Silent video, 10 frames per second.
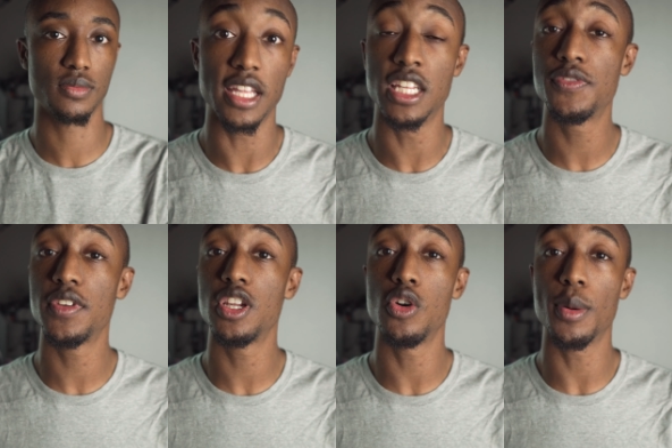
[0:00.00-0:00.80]
In this
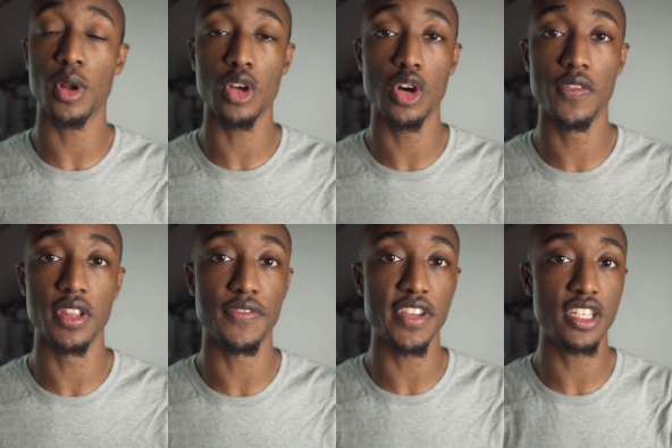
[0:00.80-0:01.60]
video, I'm going to go
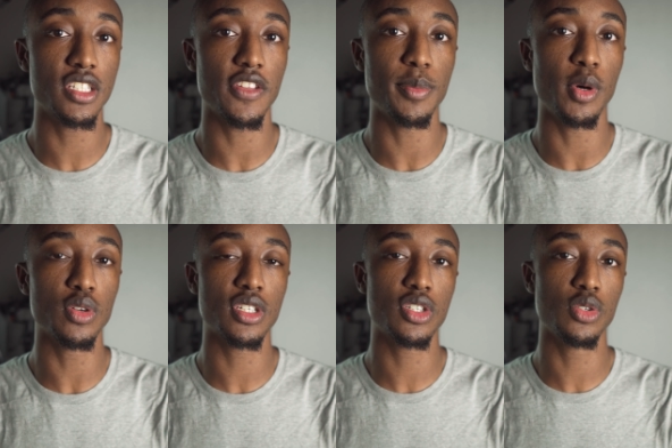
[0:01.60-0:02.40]
over the features of the
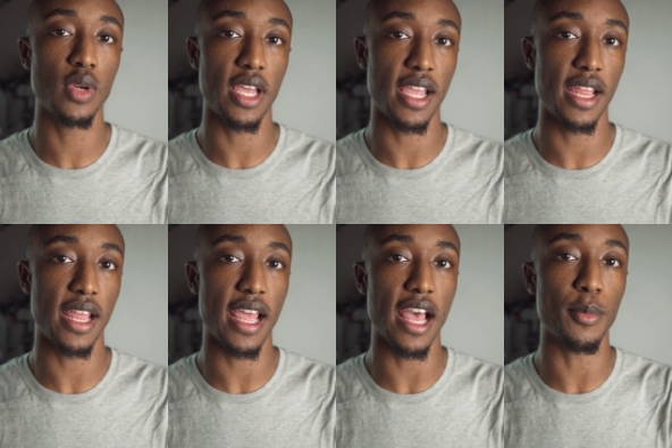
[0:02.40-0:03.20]
Moza 2 and